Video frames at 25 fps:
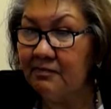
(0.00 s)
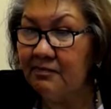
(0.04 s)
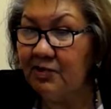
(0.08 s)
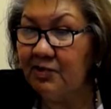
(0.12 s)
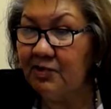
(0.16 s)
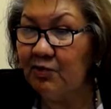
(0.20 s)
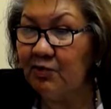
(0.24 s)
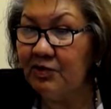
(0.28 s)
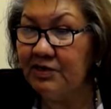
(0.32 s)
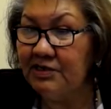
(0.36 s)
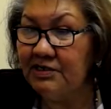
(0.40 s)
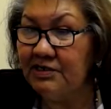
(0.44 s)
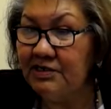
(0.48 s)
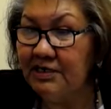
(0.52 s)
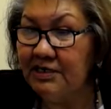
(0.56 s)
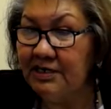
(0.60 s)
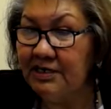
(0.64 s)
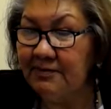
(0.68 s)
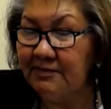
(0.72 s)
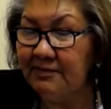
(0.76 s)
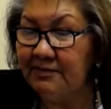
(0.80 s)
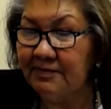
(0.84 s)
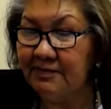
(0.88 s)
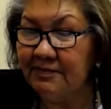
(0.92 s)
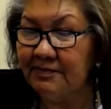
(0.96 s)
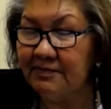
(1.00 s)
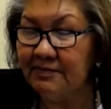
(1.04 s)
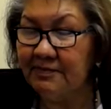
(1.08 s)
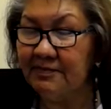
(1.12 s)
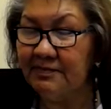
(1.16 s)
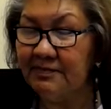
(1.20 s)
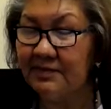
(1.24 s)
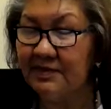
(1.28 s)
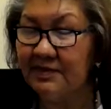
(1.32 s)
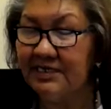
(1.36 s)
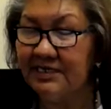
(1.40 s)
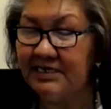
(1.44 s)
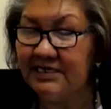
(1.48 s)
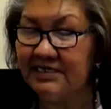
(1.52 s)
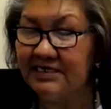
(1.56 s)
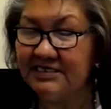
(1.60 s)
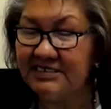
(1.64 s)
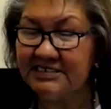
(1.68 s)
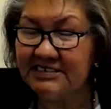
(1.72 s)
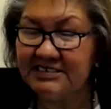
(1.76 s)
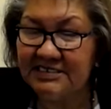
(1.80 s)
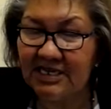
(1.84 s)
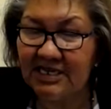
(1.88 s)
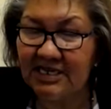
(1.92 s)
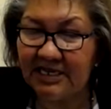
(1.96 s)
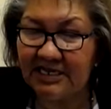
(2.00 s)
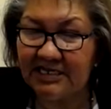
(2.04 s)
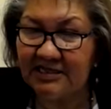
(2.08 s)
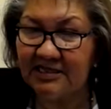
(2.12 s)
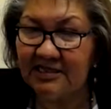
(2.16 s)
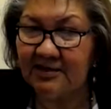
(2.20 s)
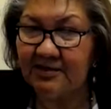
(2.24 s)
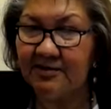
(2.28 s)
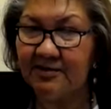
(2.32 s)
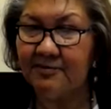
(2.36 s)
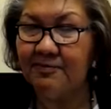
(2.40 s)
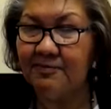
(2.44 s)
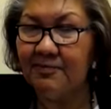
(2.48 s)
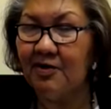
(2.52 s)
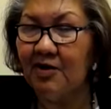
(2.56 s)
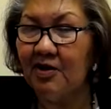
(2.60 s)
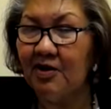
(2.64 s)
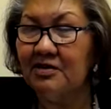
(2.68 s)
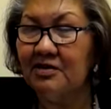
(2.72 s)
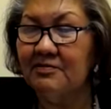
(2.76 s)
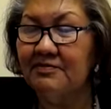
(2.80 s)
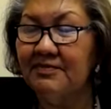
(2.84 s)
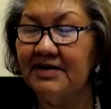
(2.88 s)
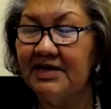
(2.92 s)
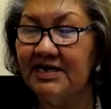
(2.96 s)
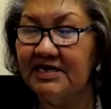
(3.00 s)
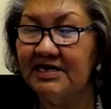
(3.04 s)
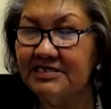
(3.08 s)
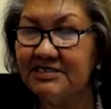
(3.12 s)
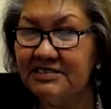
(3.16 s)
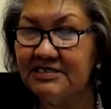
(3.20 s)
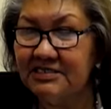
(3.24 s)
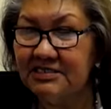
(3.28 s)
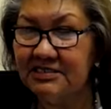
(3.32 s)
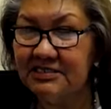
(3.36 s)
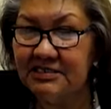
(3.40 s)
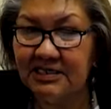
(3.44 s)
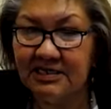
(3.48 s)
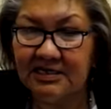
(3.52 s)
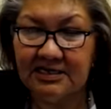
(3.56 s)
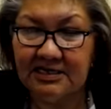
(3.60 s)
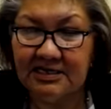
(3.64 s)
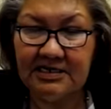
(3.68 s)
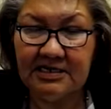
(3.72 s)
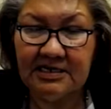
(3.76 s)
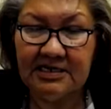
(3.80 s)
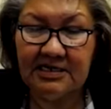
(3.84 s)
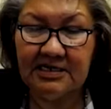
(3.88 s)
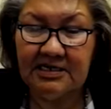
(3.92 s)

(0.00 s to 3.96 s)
But when um, Lincoln signed the proclamation that